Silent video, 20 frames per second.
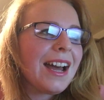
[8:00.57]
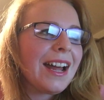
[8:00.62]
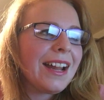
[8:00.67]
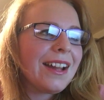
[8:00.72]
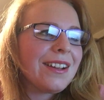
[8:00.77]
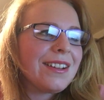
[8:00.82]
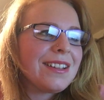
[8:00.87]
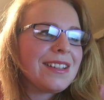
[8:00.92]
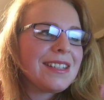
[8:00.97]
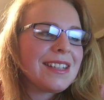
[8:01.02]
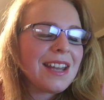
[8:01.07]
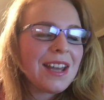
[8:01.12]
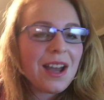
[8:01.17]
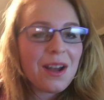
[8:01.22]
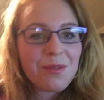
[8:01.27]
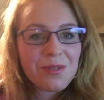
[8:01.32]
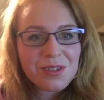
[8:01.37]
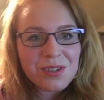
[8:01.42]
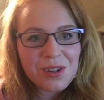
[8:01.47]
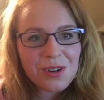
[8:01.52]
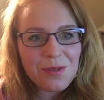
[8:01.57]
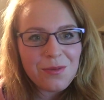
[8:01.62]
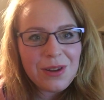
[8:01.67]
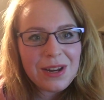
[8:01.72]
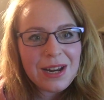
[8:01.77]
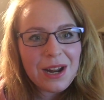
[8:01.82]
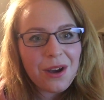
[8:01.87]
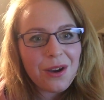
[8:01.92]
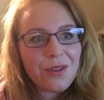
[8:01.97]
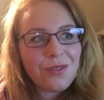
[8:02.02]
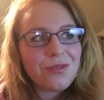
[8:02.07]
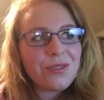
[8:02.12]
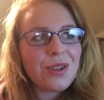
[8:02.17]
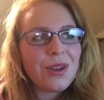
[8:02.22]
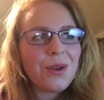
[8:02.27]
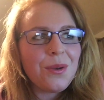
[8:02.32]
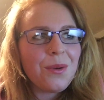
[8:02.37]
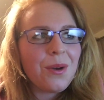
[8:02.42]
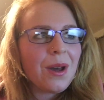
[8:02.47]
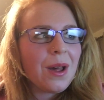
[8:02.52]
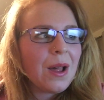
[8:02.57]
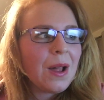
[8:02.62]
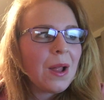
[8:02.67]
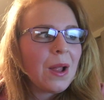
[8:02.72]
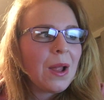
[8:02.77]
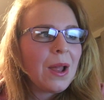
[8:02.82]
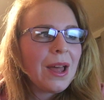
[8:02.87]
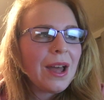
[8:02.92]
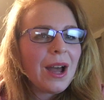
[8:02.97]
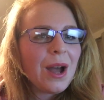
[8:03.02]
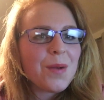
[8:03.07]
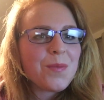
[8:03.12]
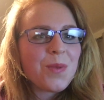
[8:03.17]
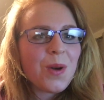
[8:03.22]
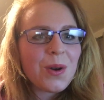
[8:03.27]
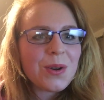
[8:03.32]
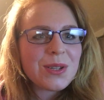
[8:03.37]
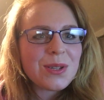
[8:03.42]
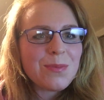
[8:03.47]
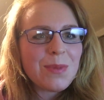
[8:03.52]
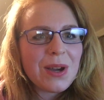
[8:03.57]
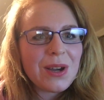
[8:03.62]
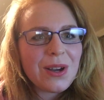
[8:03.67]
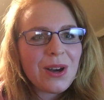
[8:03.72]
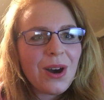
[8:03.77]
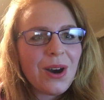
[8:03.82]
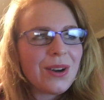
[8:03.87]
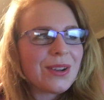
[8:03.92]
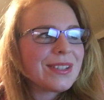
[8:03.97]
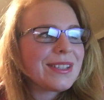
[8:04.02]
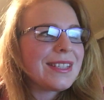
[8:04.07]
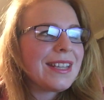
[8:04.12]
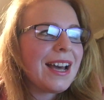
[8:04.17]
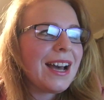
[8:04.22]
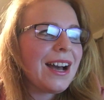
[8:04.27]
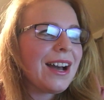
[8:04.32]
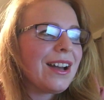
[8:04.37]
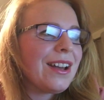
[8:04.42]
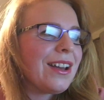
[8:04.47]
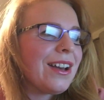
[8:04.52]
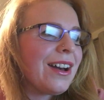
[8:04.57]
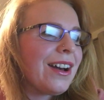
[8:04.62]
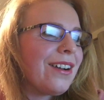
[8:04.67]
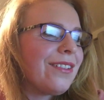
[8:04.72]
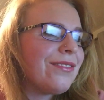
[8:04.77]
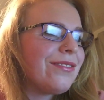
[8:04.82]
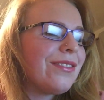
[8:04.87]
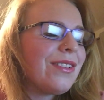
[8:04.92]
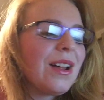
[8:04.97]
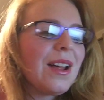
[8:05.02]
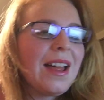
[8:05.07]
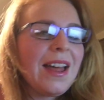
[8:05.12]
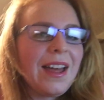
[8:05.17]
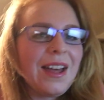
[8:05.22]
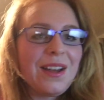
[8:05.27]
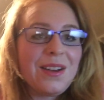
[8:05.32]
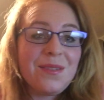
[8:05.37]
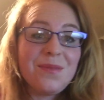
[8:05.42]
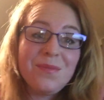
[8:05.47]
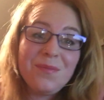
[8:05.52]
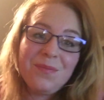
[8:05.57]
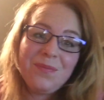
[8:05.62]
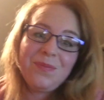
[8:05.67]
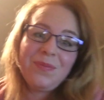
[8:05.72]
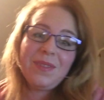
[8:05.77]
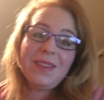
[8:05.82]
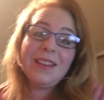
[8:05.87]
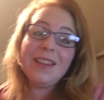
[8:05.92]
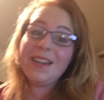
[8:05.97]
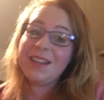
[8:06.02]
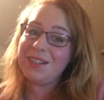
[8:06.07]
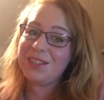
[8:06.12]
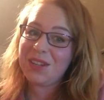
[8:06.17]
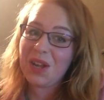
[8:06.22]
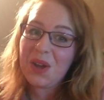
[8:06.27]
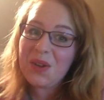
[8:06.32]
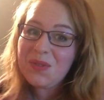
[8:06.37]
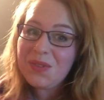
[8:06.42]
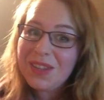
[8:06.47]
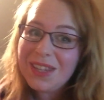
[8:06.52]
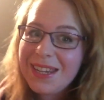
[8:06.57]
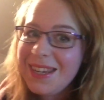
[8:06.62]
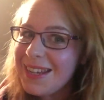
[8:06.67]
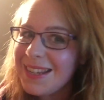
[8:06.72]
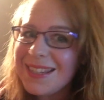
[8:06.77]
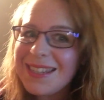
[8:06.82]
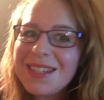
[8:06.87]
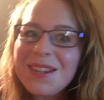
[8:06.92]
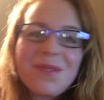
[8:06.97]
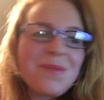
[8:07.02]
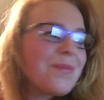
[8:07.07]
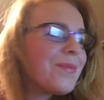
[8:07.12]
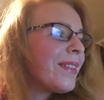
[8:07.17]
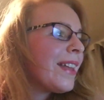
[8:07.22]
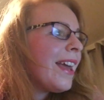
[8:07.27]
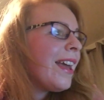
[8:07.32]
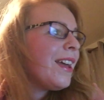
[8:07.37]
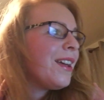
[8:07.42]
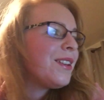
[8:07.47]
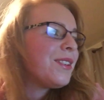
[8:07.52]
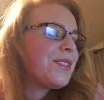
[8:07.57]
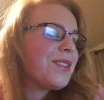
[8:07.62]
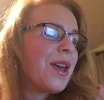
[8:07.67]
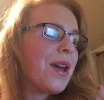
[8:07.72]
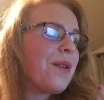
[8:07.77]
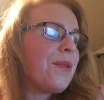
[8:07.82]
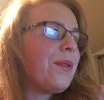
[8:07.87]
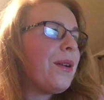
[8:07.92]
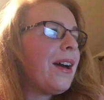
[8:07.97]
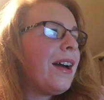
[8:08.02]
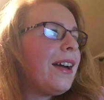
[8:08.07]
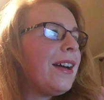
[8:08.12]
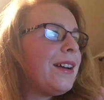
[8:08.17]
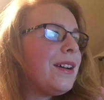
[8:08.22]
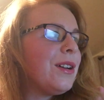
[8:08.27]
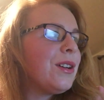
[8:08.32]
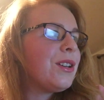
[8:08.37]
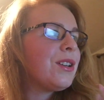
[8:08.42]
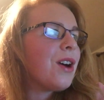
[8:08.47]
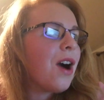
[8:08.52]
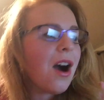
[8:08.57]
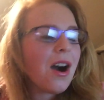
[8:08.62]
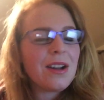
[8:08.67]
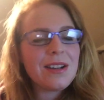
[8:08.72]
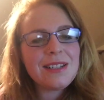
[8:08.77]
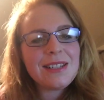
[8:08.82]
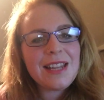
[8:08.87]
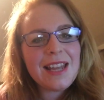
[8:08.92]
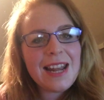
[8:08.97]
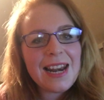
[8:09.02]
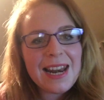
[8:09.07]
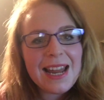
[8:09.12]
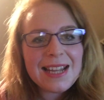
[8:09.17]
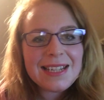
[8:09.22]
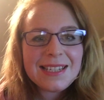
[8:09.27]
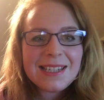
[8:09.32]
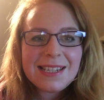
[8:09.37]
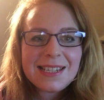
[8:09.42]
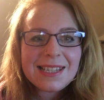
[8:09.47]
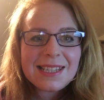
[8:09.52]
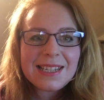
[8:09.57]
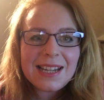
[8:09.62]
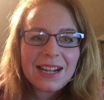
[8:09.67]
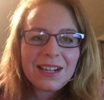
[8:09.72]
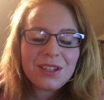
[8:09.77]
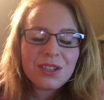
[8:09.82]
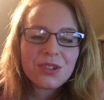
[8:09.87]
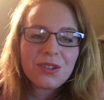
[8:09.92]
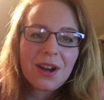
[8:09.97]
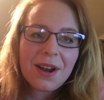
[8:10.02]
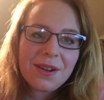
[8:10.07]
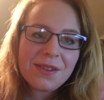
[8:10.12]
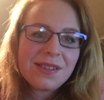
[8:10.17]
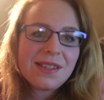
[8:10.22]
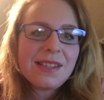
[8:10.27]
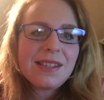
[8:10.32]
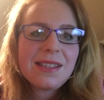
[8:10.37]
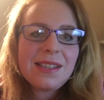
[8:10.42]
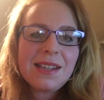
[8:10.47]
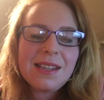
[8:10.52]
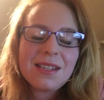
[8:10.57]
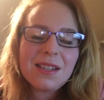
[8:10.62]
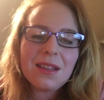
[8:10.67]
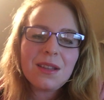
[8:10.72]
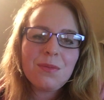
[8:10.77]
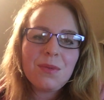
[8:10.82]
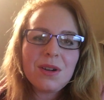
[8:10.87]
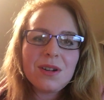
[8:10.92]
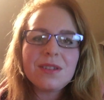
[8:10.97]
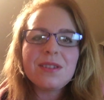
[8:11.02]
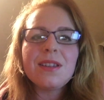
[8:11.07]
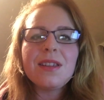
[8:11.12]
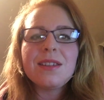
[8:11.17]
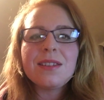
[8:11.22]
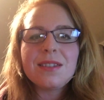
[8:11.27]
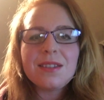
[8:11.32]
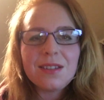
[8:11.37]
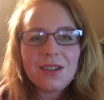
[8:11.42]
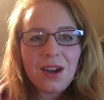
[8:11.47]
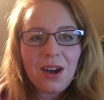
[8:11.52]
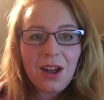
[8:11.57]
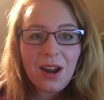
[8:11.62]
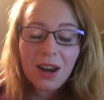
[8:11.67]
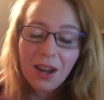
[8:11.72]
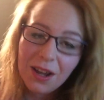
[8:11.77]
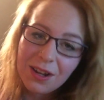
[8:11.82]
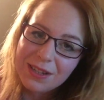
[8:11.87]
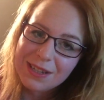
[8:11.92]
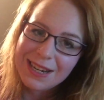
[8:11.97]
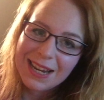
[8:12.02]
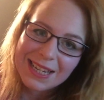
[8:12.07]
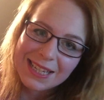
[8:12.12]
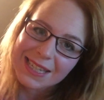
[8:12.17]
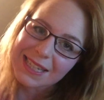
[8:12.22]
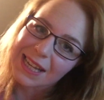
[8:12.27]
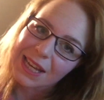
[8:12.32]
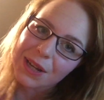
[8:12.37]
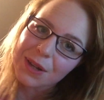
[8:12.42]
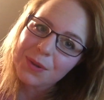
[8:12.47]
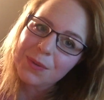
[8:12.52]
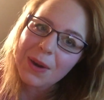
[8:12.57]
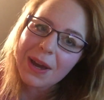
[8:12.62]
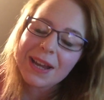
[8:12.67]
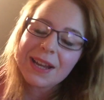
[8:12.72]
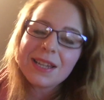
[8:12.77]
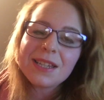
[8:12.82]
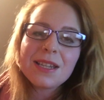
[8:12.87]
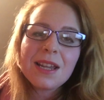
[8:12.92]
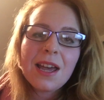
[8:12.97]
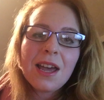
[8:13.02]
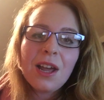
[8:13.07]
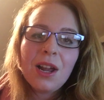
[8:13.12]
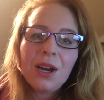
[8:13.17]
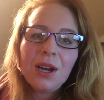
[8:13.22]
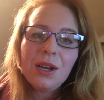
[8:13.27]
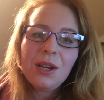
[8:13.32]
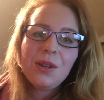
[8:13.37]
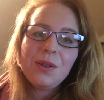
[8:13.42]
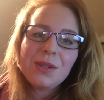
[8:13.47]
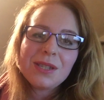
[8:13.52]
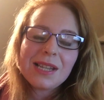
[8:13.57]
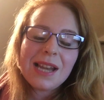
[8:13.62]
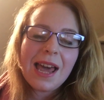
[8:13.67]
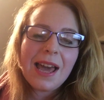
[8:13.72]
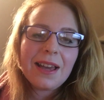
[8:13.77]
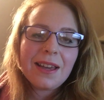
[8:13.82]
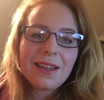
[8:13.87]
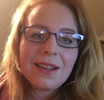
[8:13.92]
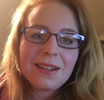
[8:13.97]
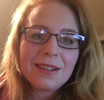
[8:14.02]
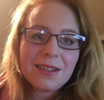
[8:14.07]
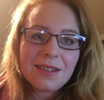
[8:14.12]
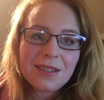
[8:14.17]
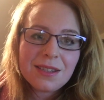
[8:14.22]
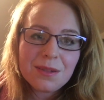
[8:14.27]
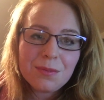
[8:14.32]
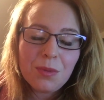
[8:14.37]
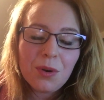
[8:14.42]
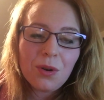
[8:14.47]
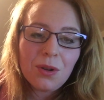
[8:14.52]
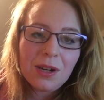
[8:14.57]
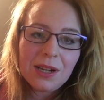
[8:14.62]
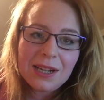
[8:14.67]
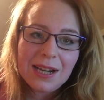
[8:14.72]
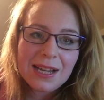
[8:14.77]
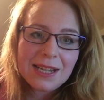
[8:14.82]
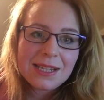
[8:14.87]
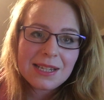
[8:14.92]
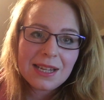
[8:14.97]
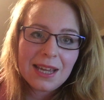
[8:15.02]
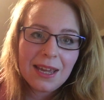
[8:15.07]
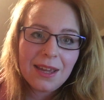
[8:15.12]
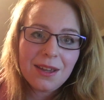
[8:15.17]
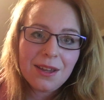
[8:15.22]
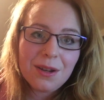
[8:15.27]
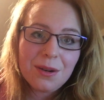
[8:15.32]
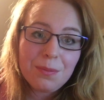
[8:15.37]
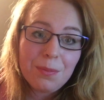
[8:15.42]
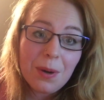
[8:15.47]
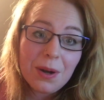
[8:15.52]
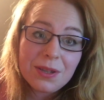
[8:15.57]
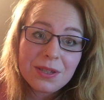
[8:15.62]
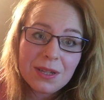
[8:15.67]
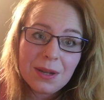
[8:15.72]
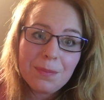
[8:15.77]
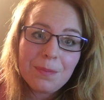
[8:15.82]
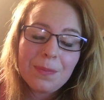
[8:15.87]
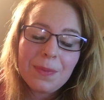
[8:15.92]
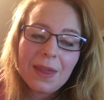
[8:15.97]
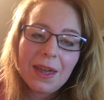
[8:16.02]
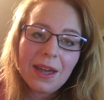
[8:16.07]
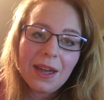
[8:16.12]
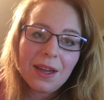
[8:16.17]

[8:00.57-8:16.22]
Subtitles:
and I'm just going to read out a few approximate costs that I have learnt over the years. So cotton Aladdin style trousers, these are the ones that's got a large elasticated waist, loose leg and small elasticated bottom